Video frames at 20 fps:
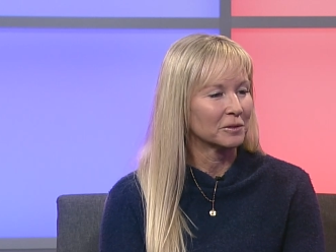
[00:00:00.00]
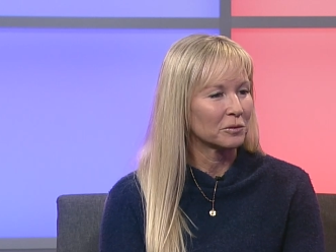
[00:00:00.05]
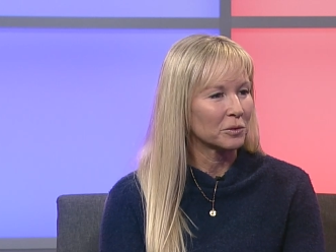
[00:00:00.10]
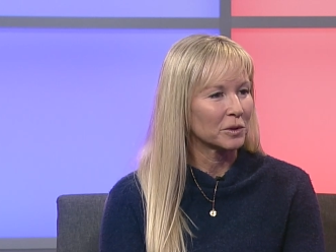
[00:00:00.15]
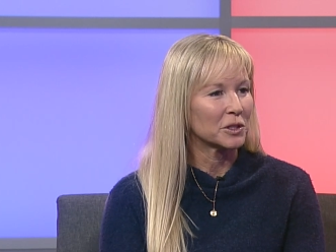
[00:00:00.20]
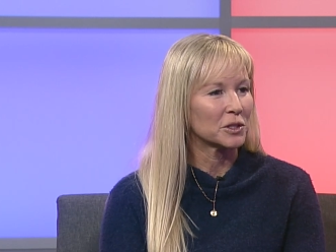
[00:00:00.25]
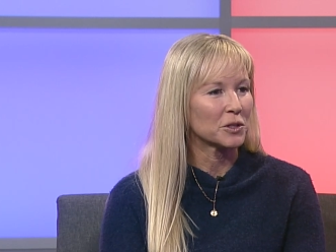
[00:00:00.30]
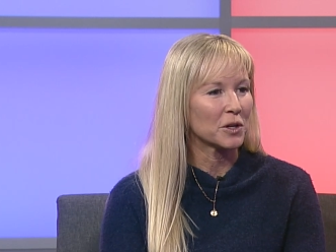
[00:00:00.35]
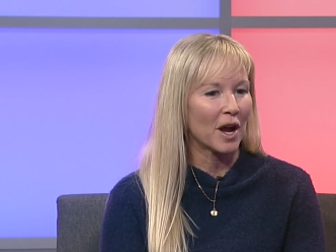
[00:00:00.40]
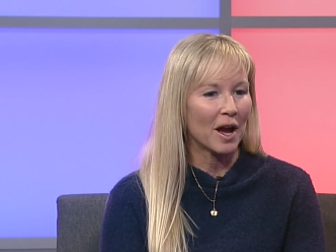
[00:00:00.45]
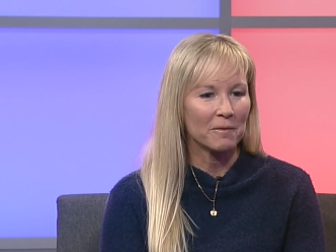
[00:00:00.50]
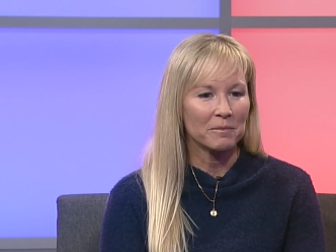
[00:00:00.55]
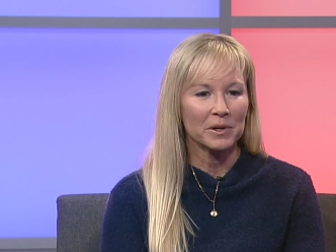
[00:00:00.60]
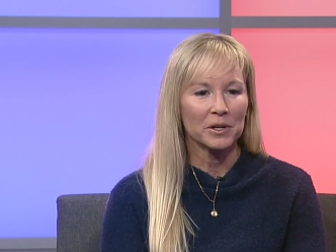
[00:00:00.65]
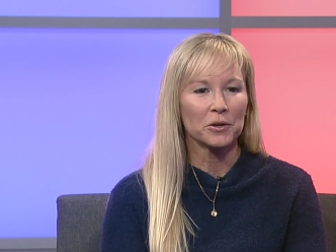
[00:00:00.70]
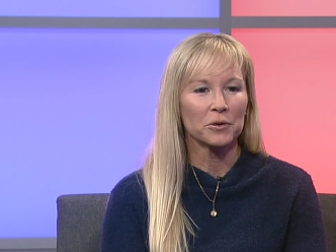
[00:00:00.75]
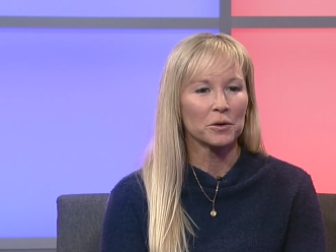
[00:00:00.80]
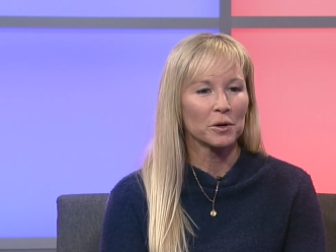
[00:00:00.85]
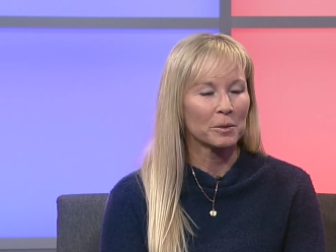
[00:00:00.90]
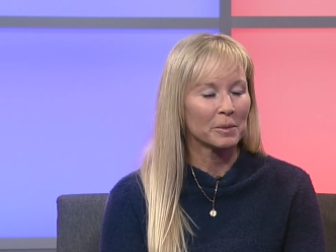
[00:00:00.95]
which I've
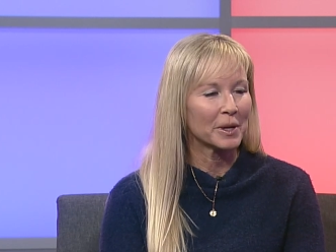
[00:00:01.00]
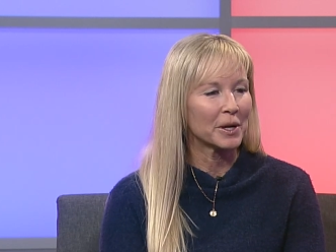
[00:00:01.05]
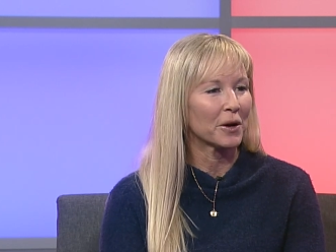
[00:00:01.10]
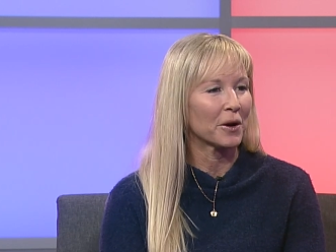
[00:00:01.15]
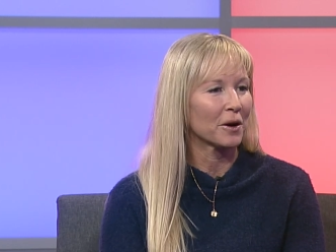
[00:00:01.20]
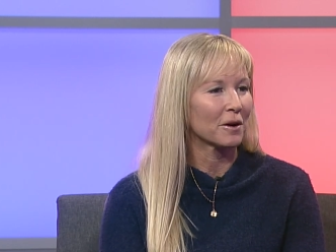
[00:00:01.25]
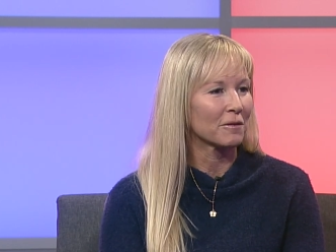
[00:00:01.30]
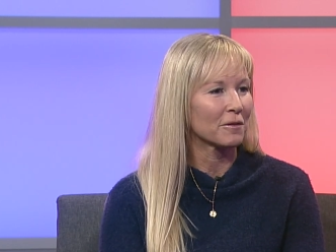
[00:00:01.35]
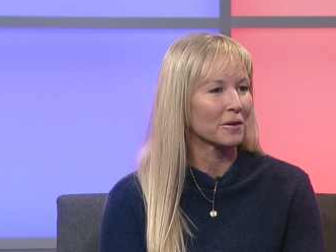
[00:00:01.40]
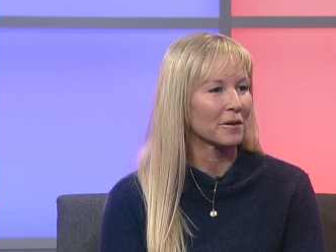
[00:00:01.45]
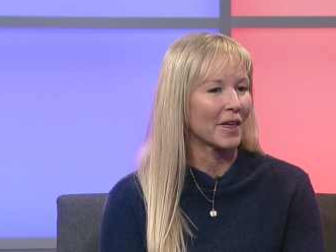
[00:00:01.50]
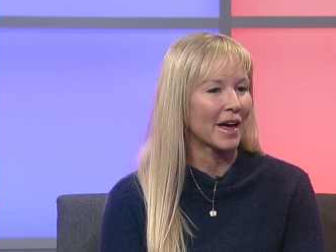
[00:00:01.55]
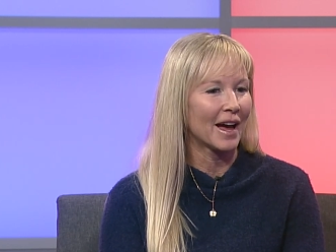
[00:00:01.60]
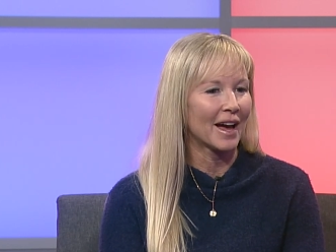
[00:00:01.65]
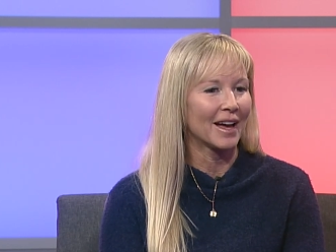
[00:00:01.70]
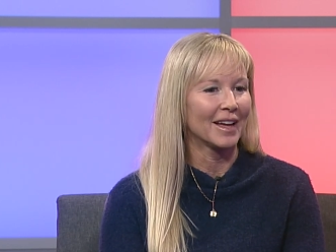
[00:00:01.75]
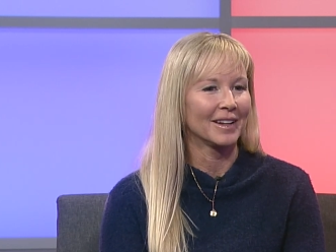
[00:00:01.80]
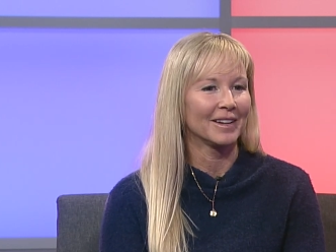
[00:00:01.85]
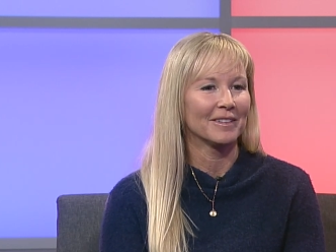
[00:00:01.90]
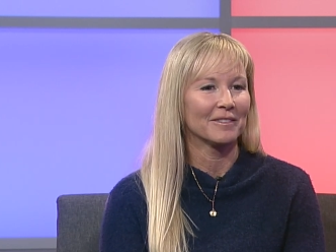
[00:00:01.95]
been grooming her for
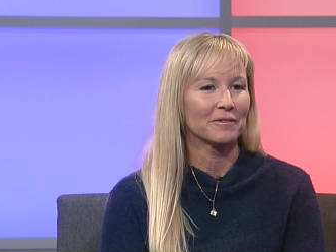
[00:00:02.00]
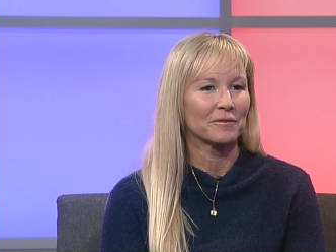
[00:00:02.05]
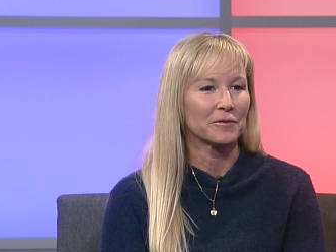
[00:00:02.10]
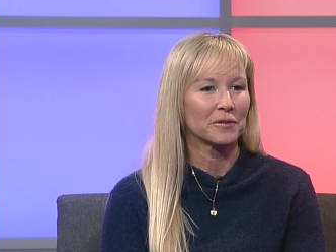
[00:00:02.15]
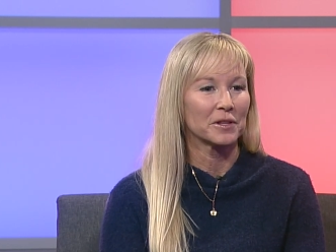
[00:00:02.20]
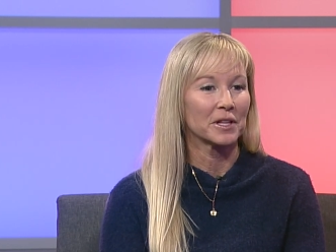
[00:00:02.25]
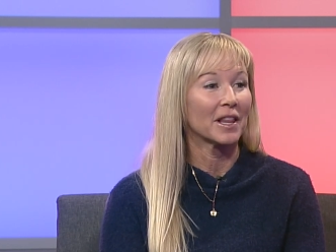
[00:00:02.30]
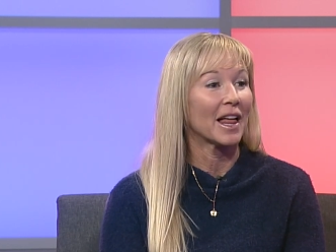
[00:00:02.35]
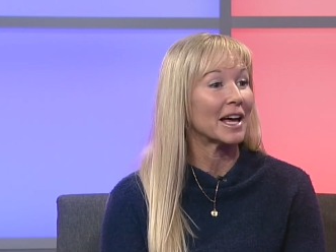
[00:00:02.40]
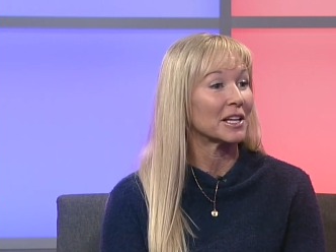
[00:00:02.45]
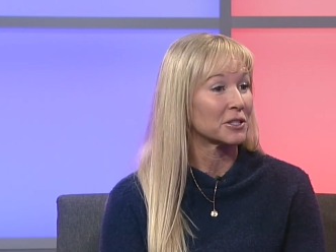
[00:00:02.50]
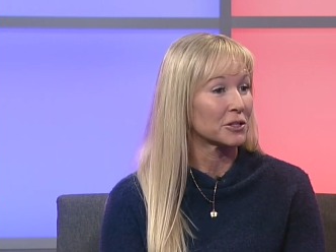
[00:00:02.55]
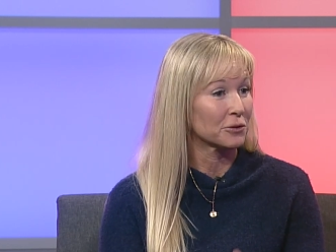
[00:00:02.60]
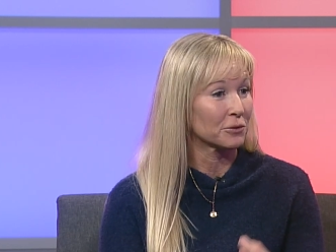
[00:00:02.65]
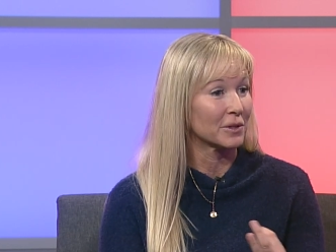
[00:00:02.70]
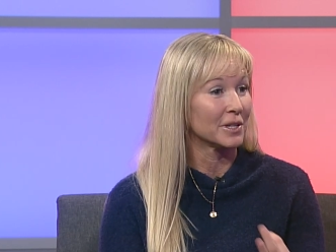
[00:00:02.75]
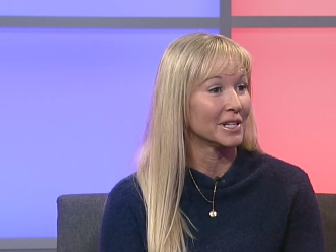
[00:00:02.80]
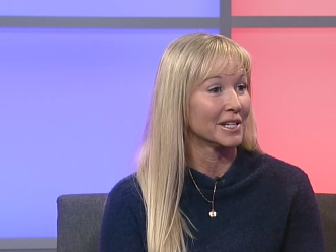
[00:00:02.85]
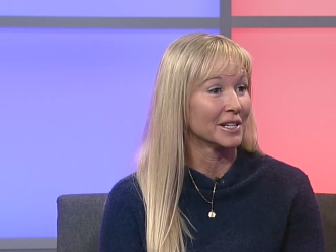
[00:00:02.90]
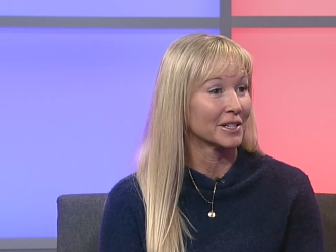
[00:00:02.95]
that for the last
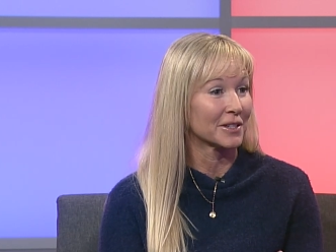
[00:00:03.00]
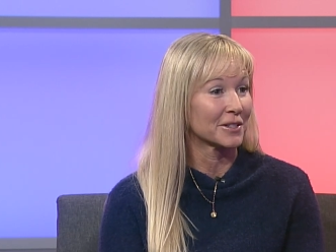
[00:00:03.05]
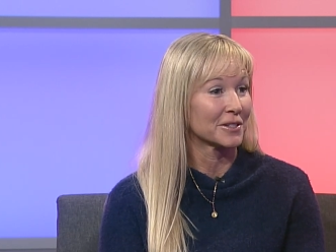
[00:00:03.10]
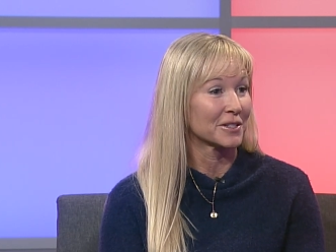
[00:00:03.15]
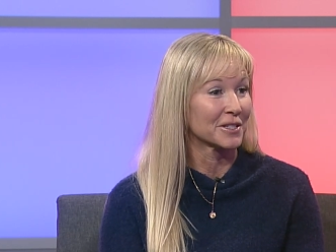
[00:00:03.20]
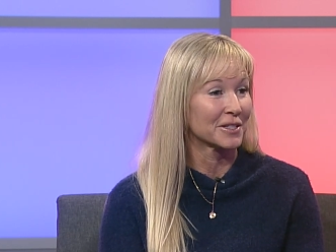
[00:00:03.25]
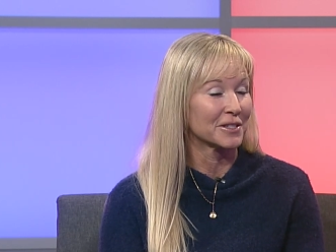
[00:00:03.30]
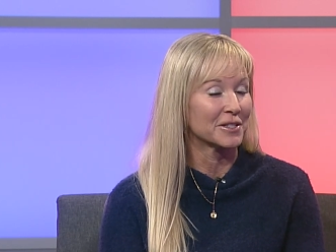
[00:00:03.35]
3 years,